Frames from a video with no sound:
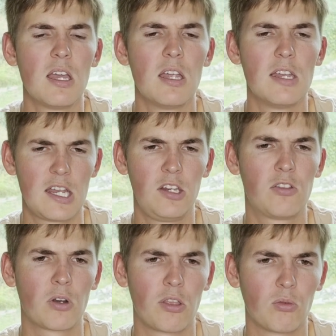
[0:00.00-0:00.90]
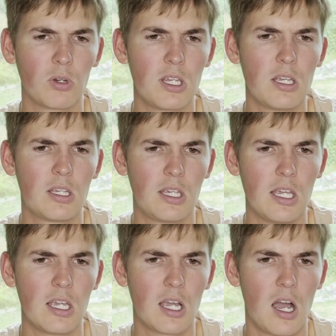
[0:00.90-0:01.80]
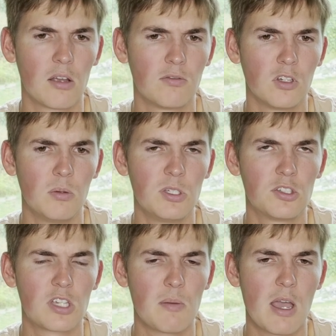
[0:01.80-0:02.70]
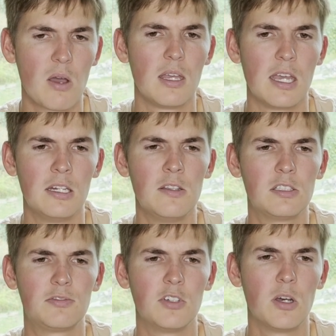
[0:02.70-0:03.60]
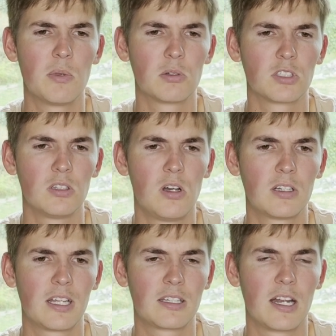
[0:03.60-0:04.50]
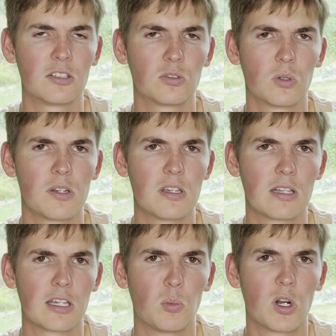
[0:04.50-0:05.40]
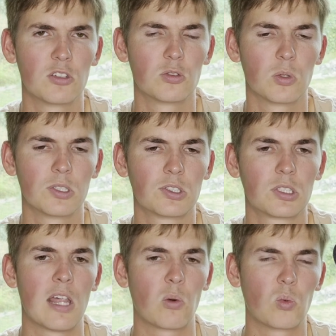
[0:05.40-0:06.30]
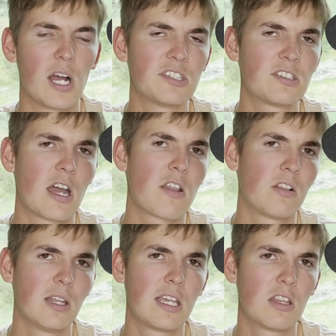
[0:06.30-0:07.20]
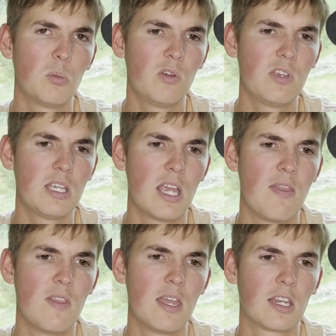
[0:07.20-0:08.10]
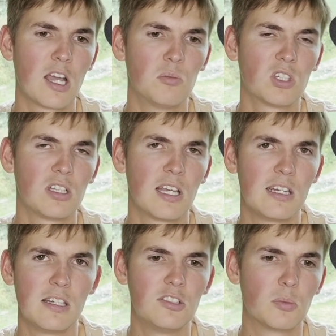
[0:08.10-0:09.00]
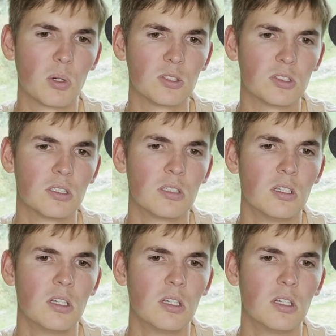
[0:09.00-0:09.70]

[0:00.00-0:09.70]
1933 King Kong film had just came out, and in this film there's a long-necked dinosaur, I think like a brontosaurus, that rises out of the lake in the movie and then comes on land and eats a person.